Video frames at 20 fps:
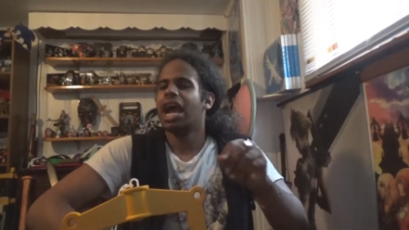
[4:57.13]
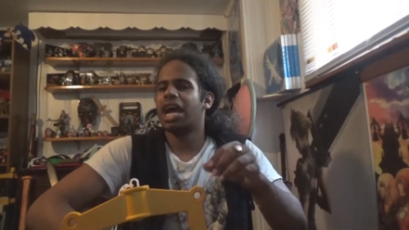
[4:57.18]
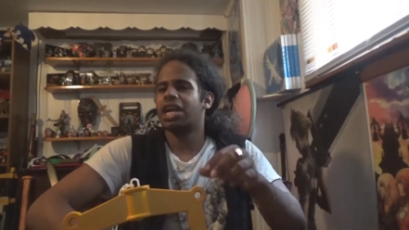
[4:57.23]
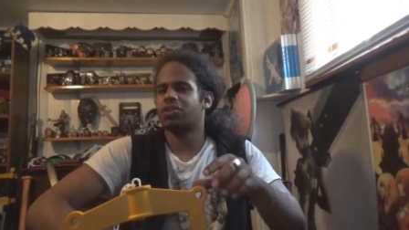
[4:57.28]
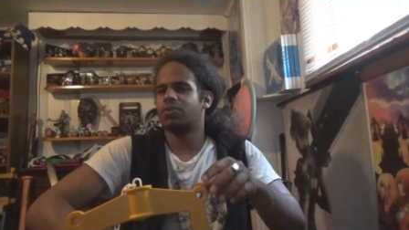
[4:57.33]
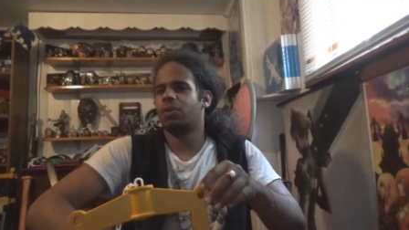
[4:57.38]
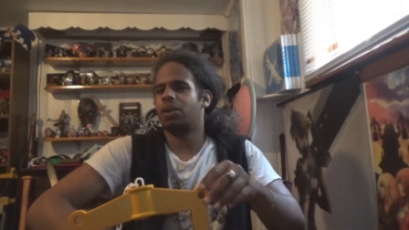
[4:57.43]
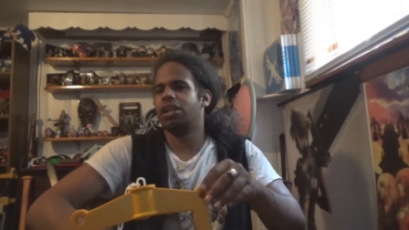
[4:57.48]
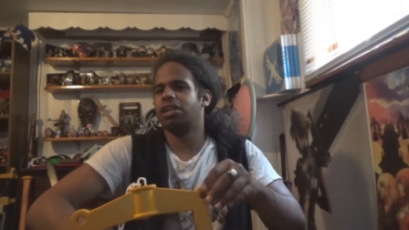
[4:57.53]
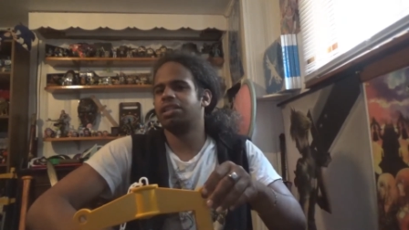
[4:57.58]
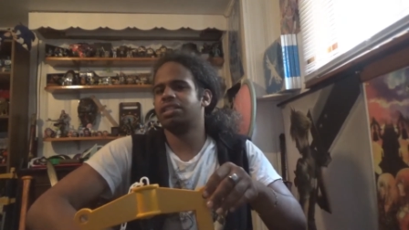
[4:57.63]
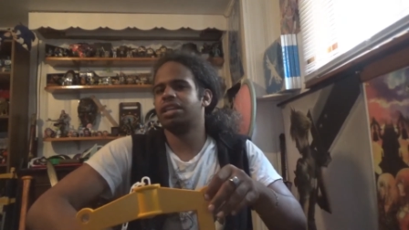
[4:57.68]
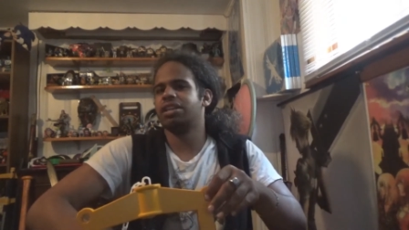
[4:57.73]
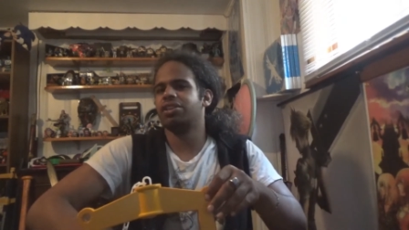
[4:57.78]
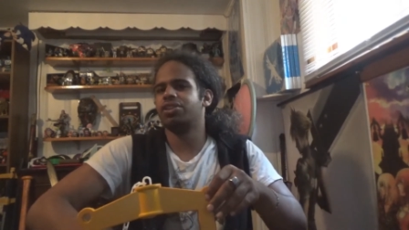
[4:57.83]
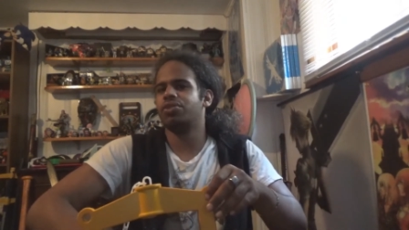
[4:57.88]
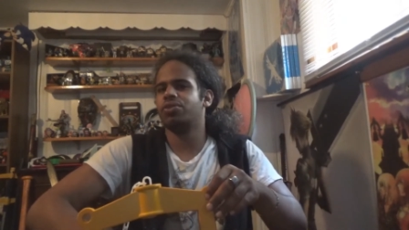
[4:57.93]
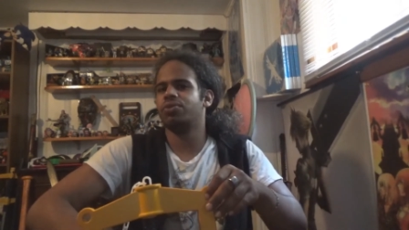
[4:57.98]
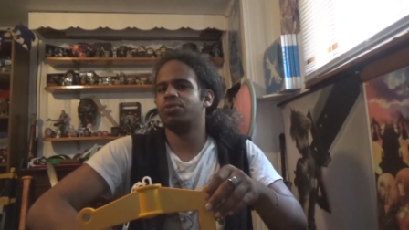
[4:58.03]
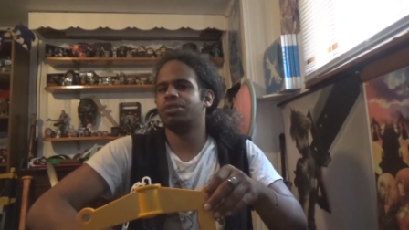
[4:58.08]
as well as
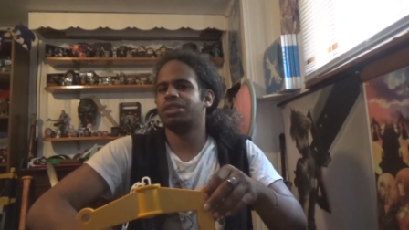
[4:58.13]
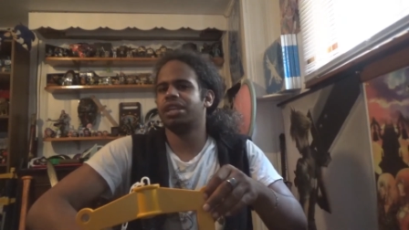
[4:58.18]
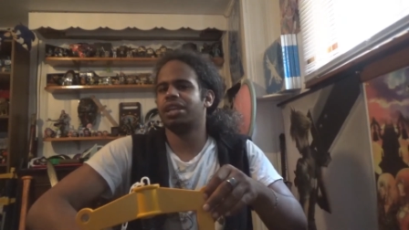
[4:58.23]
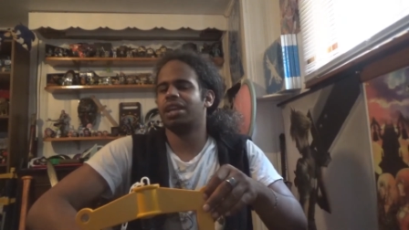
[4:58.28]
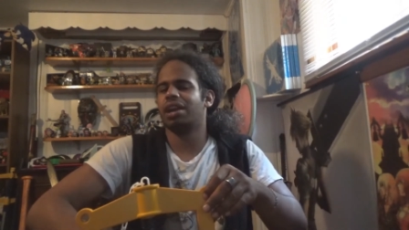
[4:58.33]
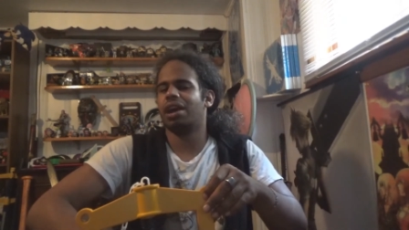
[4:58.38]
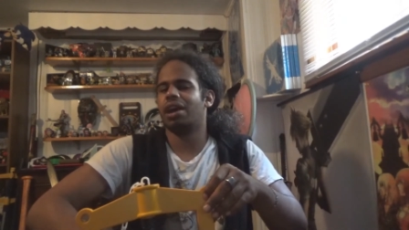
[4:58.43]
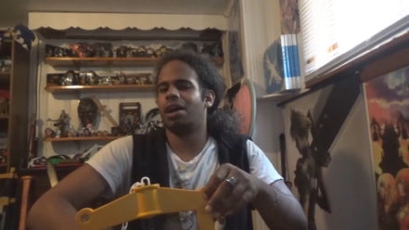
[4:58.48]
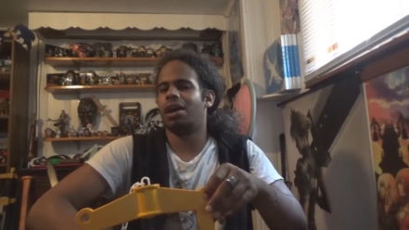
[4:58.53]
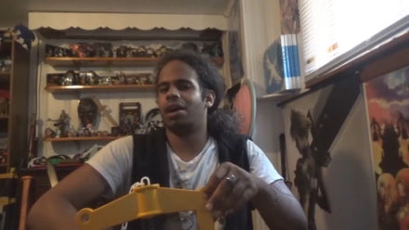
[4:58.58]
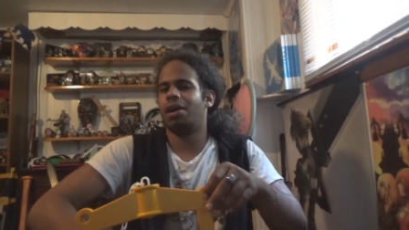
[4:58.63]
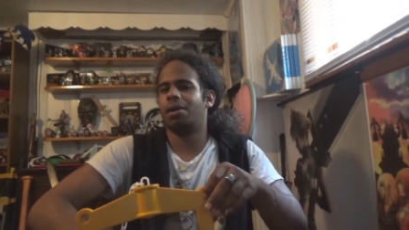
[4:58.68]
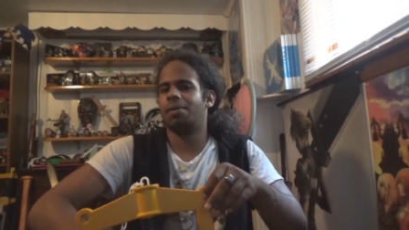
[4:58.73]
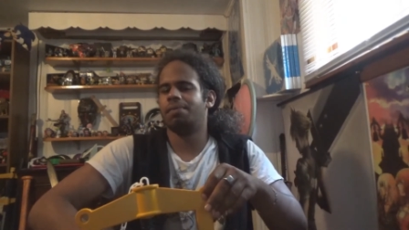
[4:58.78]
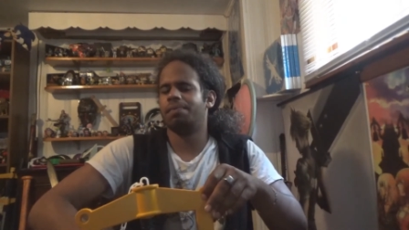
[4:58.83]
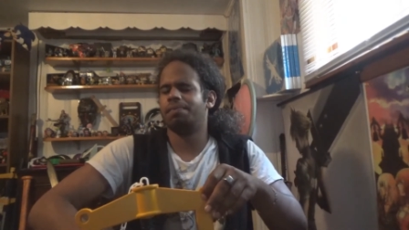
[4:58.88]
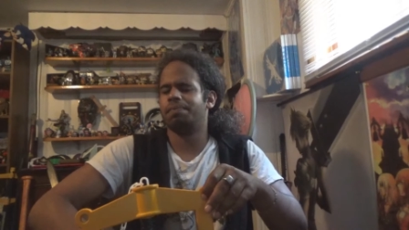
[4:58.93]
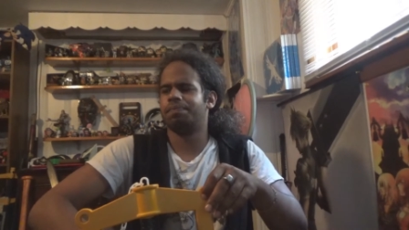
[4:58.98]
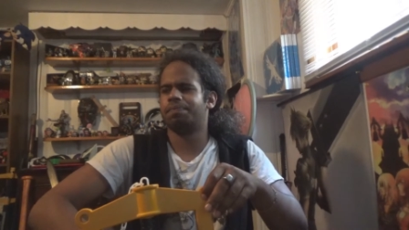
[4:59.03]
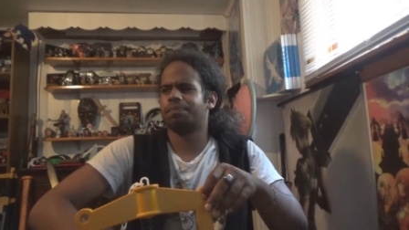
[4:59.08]
then using
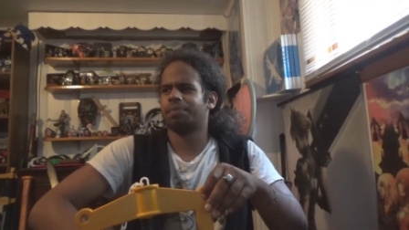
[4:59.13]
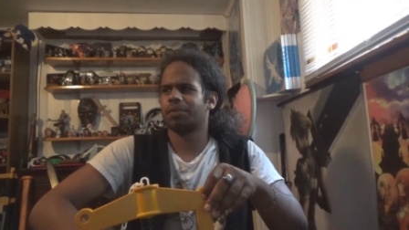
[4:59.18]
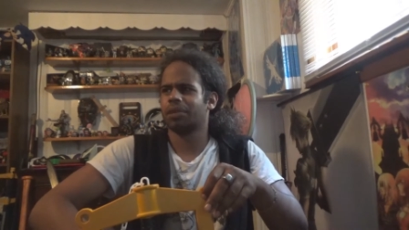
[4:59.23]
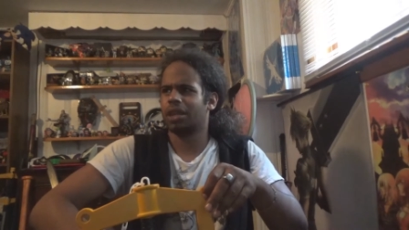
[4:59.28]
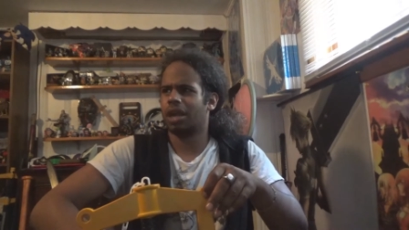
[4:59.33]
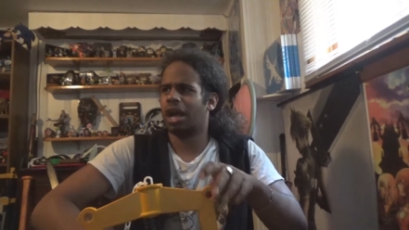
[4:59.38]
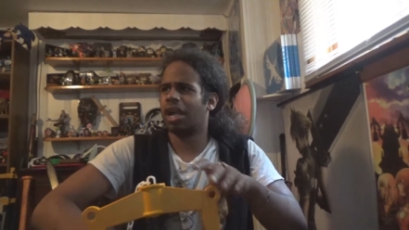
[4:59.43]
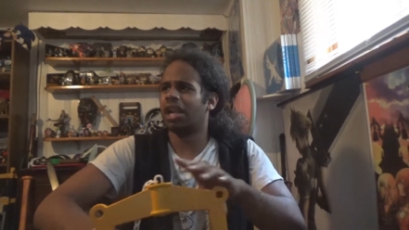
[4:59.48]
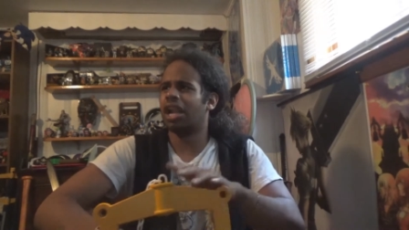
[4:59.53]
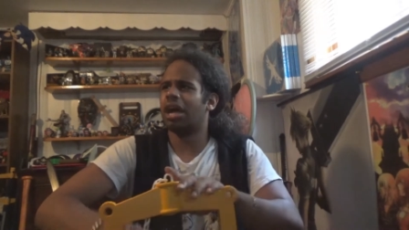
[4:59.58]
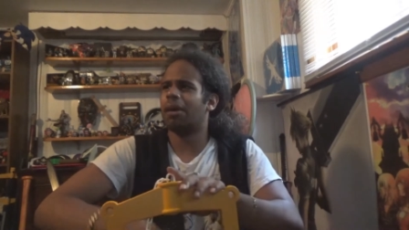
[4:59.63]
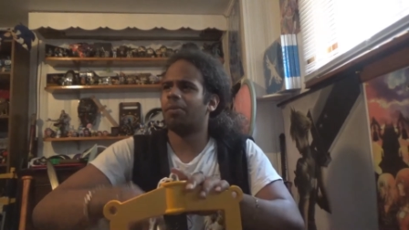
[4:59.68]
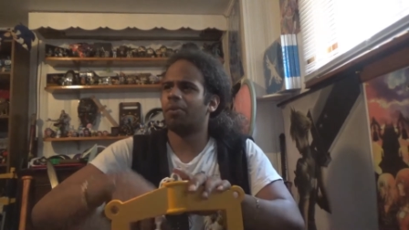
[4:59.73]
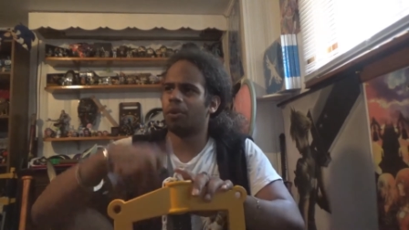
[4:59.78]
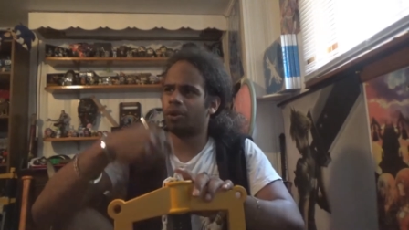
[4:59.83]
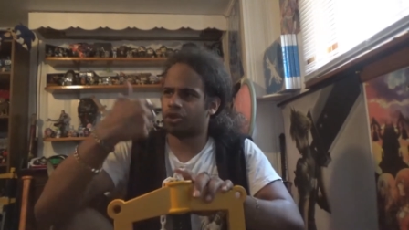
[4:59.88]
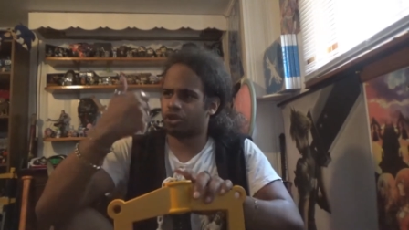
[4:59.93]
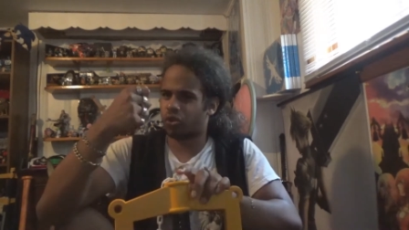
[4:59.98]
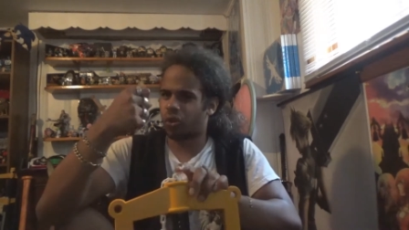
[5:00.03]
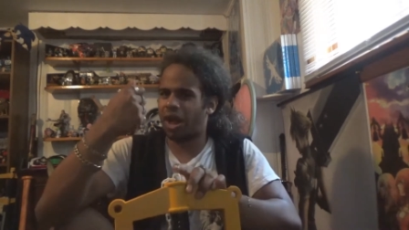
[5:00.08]
um, a lot
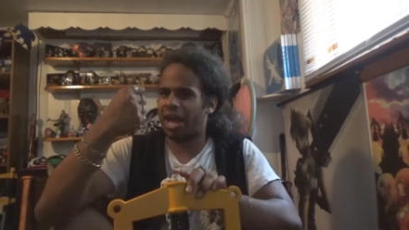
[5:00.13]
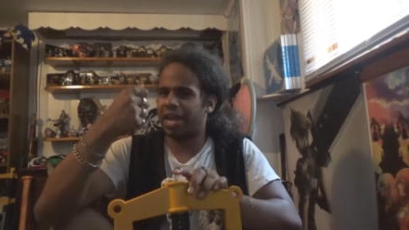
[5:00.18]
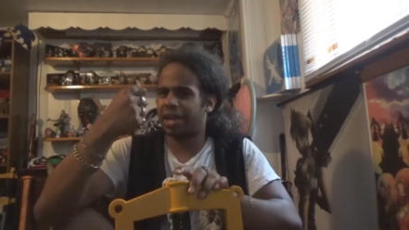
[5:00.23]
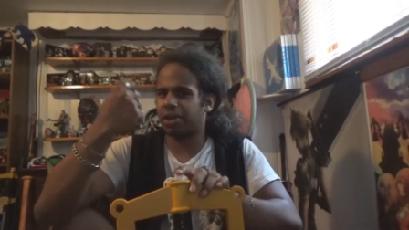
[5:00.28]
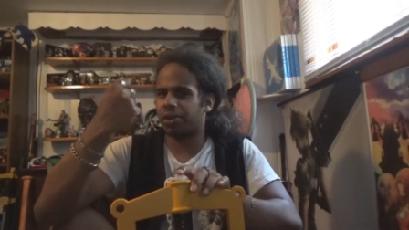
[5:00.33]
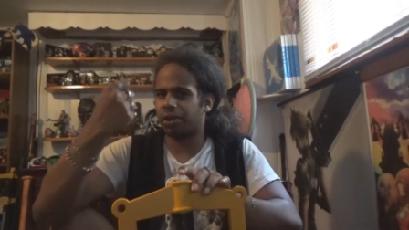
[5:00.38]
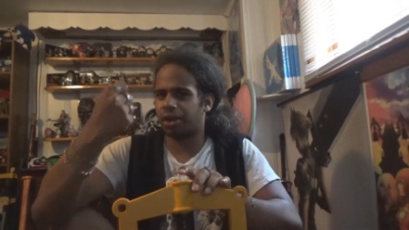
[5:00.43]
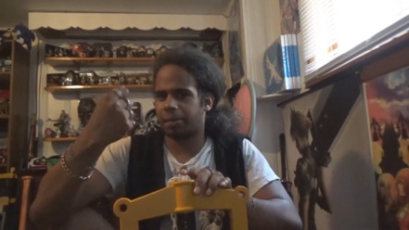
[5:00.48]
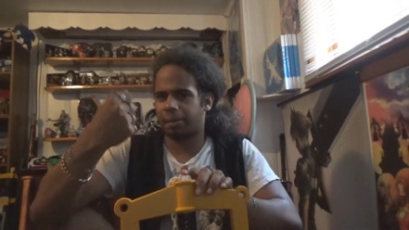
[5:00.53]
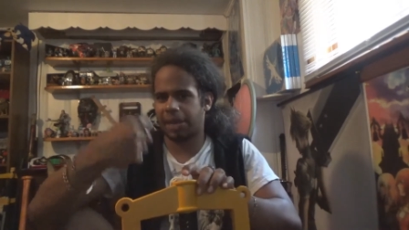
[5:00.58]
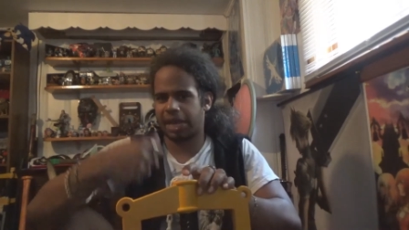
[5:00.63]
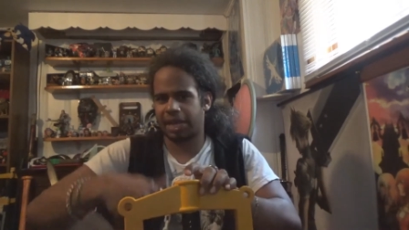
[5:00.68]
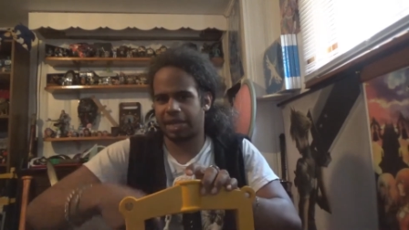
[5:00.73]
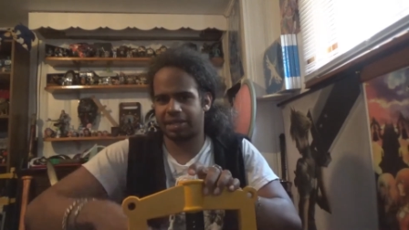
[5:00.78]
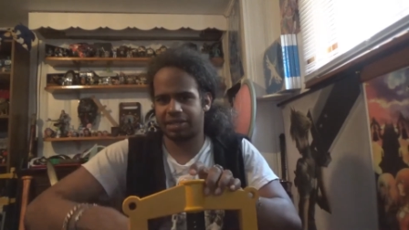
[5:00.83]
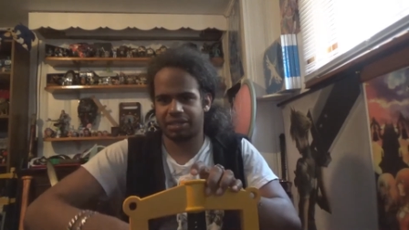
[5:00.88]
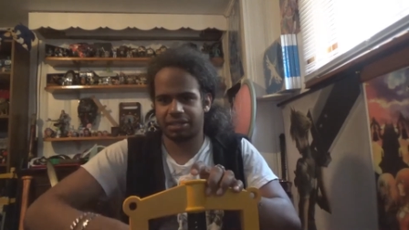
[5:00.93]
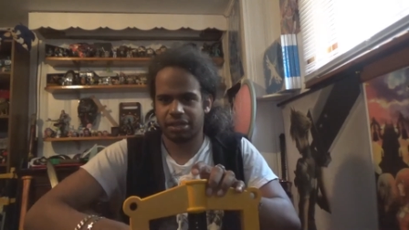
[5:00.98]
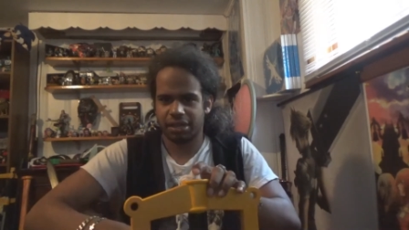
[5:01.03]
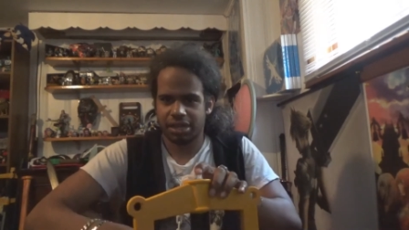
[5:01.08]
more triangle
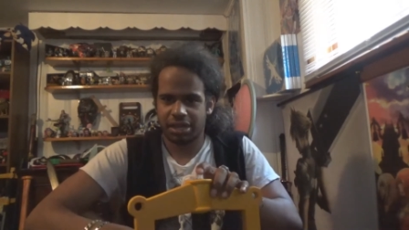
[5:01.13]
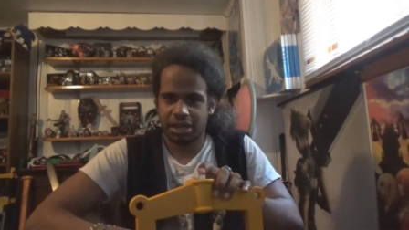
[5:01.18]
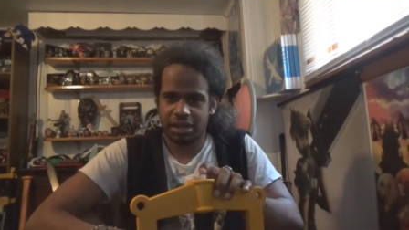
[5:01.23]
commands.